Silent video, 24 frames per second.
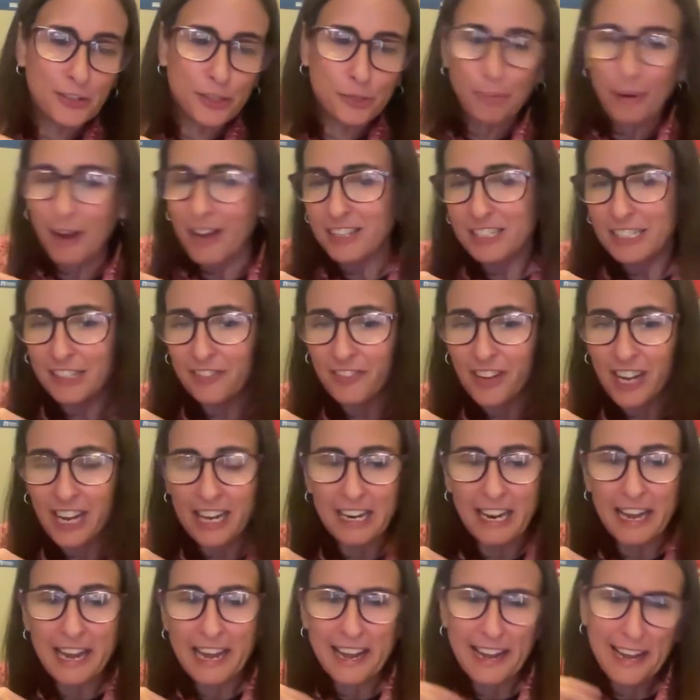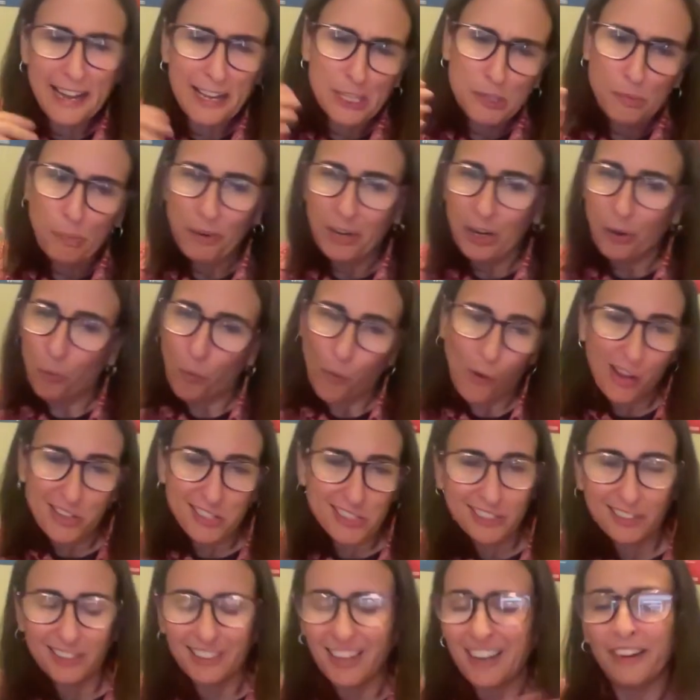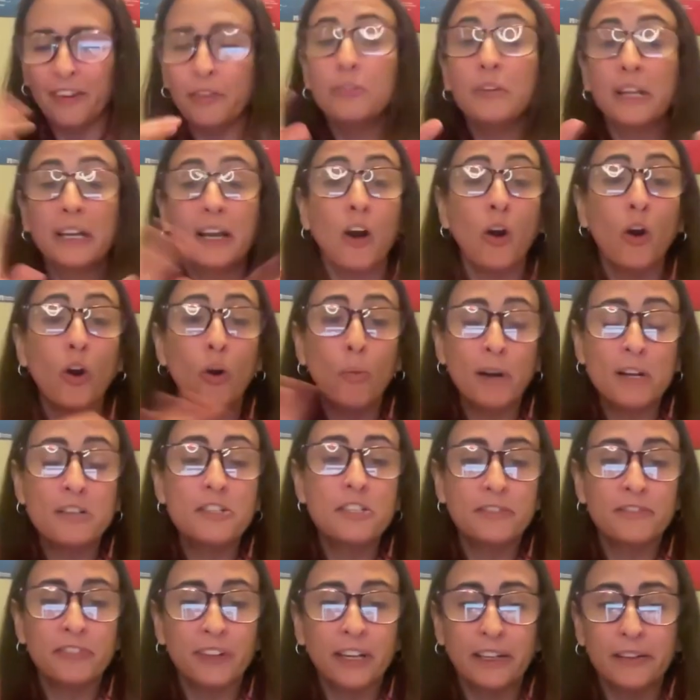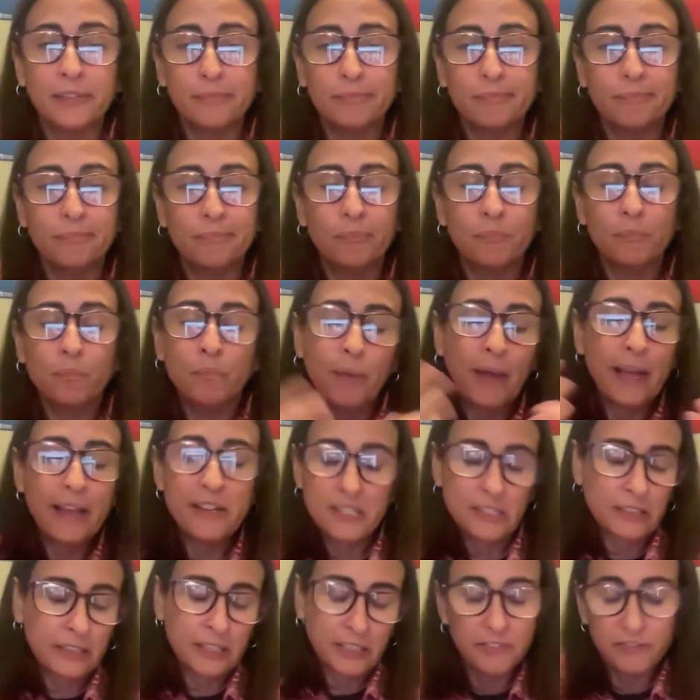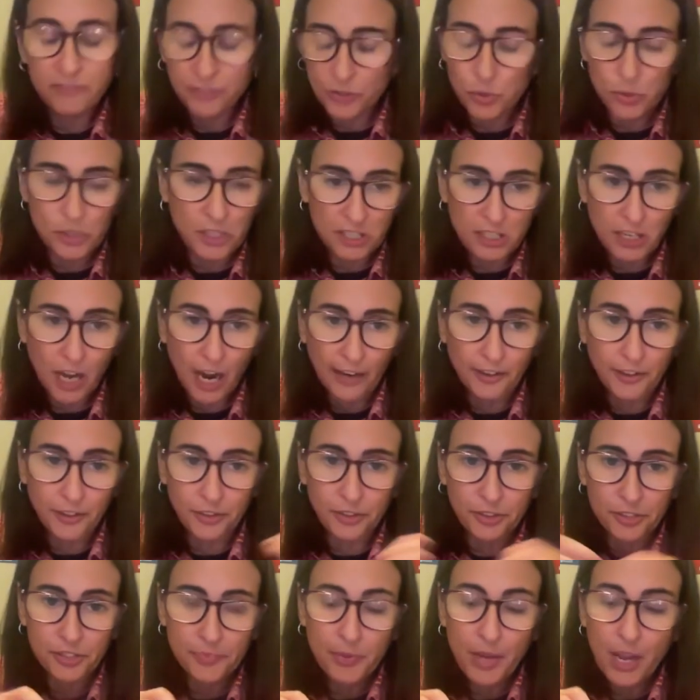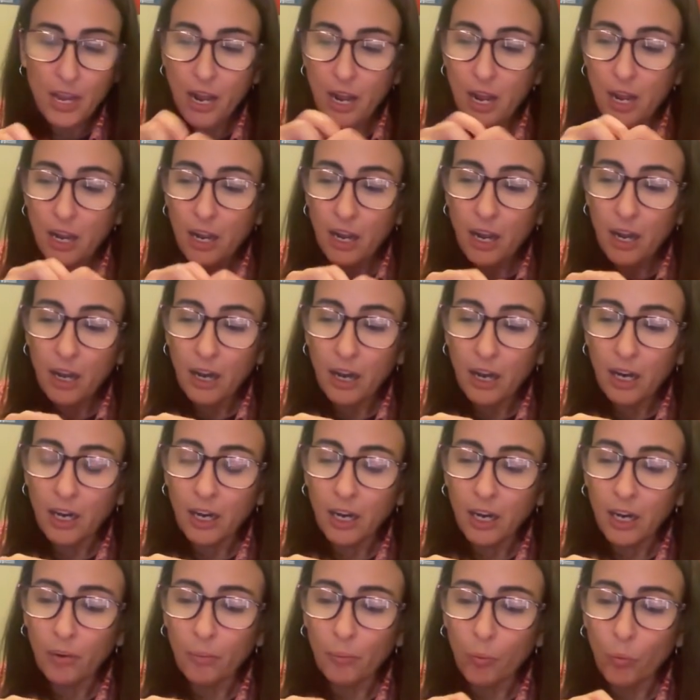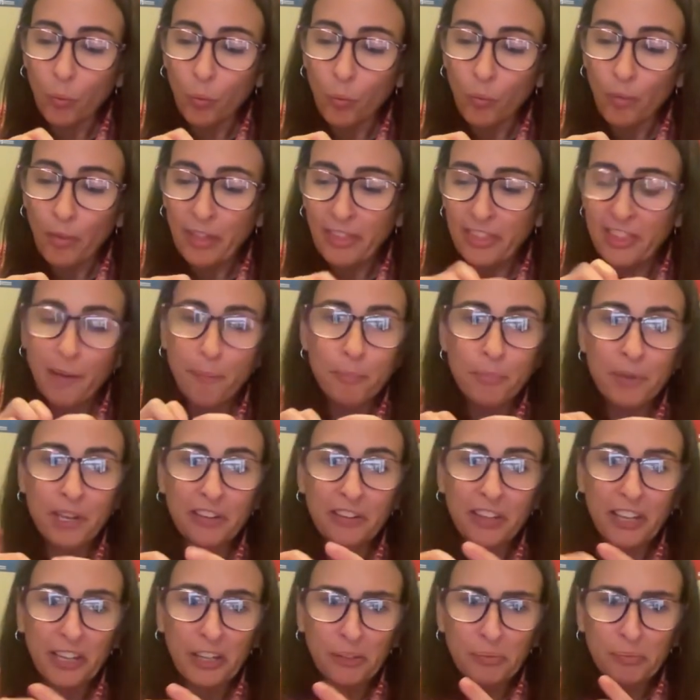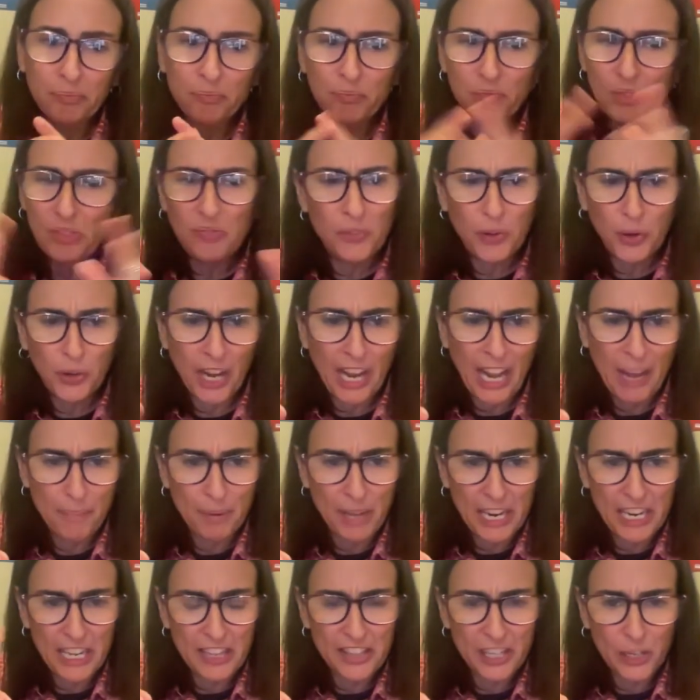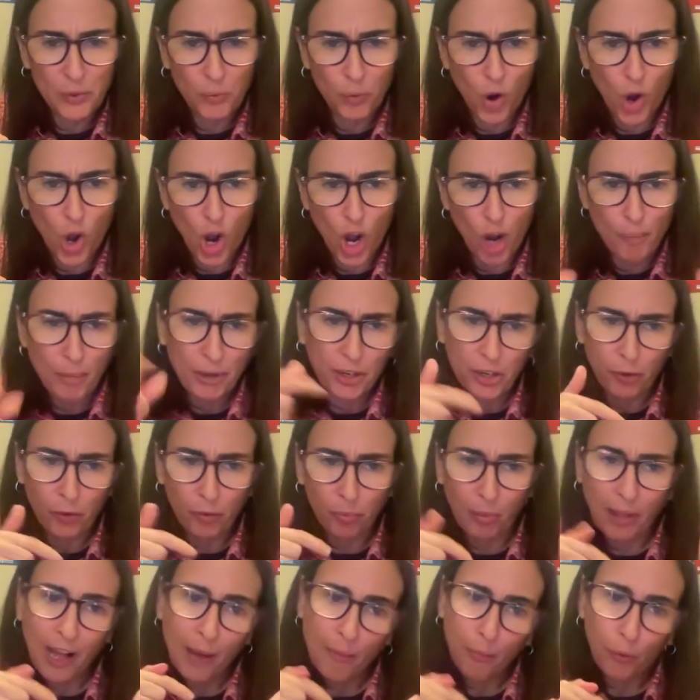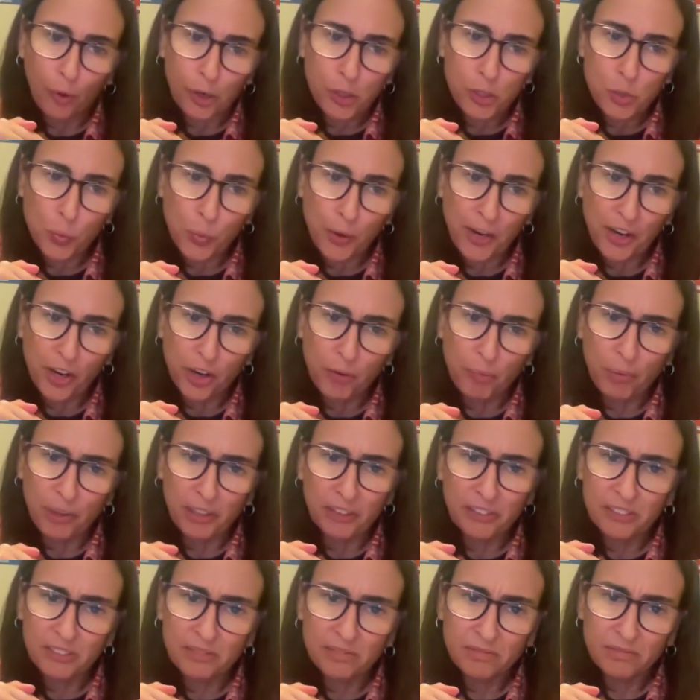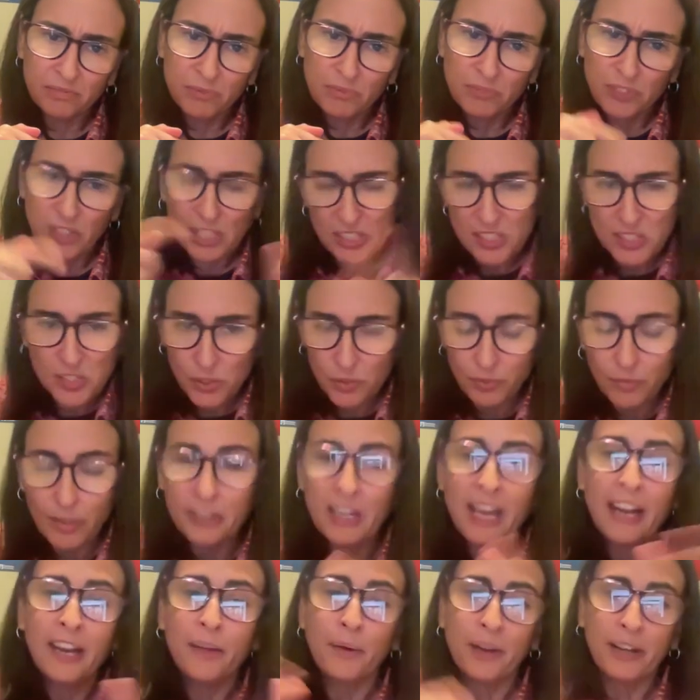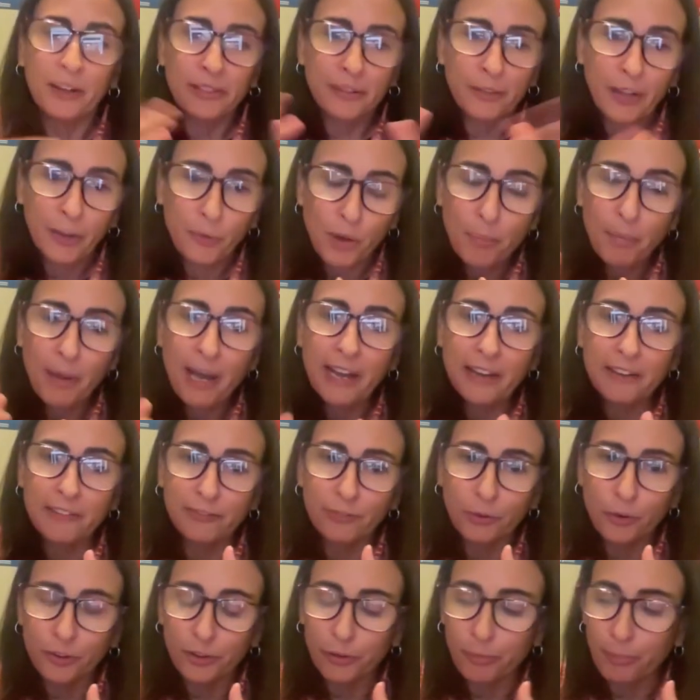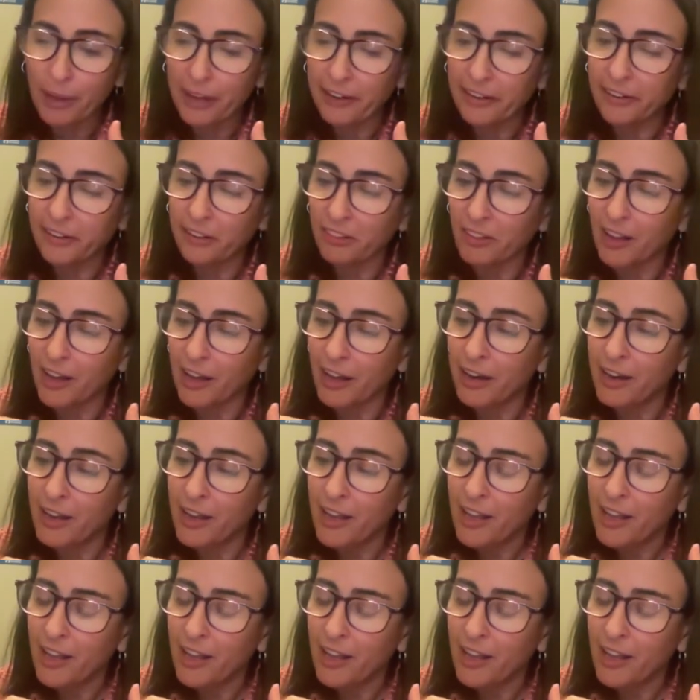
positive ANAs, but it wasn't. I don't know, like a whole bunch of like basically confusing doctors. And them being like, there can't be anything wrong, but your lab work's weird. But this isn't. Anyway, they went back and forth about it a lot.